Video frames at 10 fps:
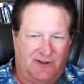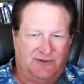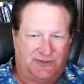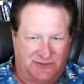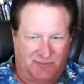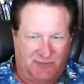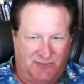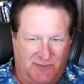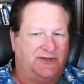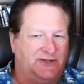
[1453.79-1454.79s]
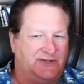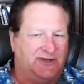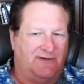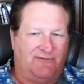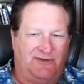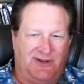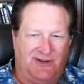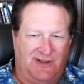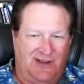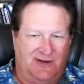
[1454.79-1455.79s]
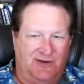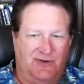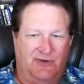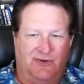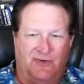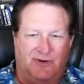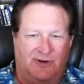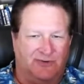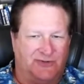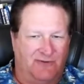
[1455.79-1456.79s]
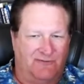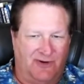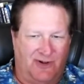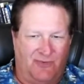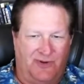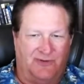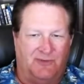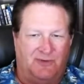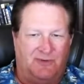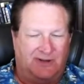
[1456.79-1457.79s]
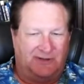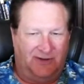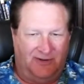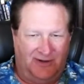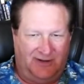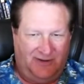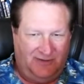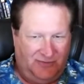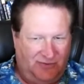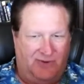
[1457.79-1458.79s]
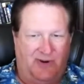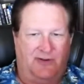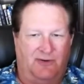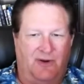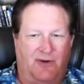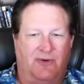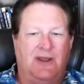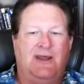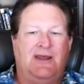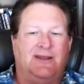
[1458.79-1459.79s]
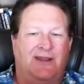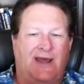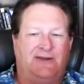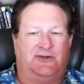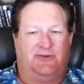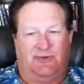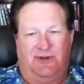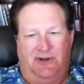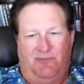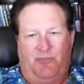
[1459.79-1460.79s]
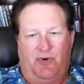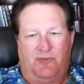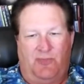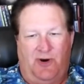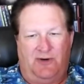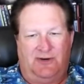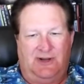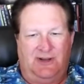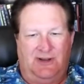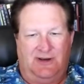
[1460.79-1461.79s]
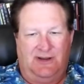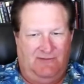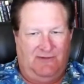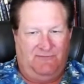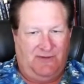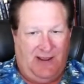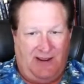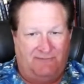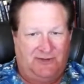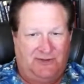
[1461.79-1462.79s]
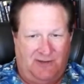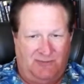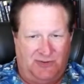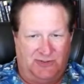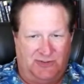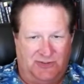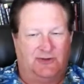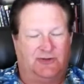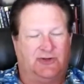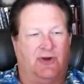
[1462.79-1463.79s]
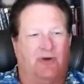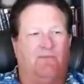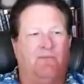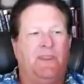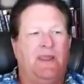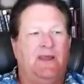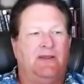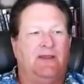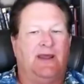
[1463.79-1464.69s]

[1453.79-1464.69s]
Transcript: 6 months who watches everything they do and goes over it all with them until they can do it on their own. That's the really important part you need. Even if you have the time, you just need that. So